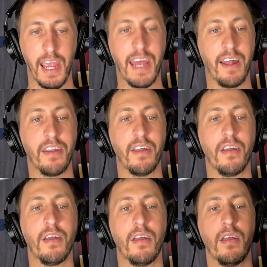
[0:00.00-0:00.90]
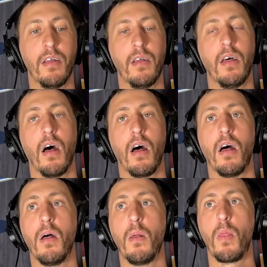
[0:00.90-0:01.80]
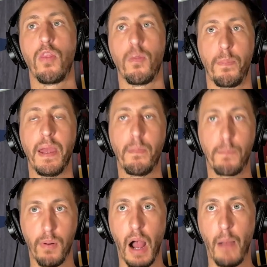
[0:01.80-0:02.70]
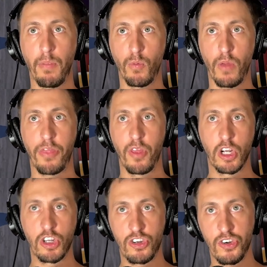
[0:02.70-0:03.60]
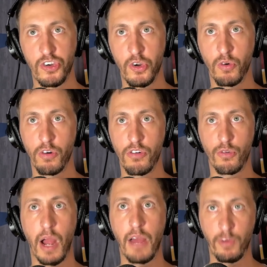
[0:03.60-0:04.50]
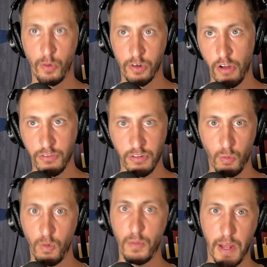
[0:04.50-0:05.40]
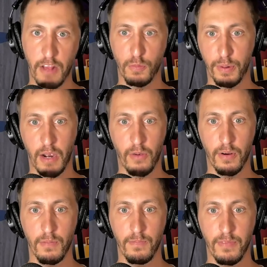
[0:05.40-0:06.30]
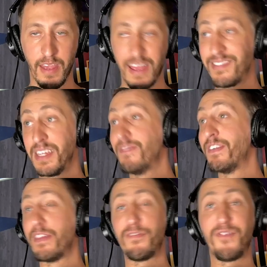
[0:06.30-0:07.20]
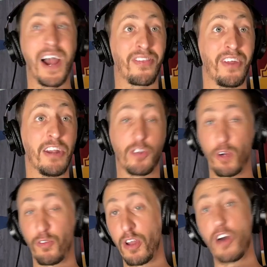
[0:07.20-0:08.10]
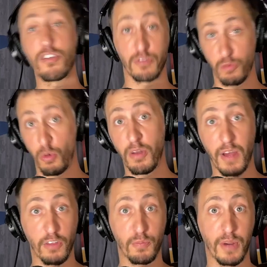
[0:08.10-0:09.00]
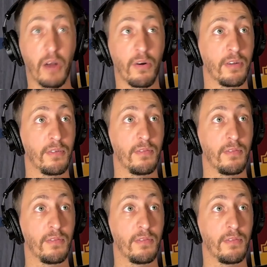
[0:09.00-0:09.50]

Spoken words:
And the big problem with Shedeur driving 101 miles per hour isn't even the fact that he drove 101 miles per hour.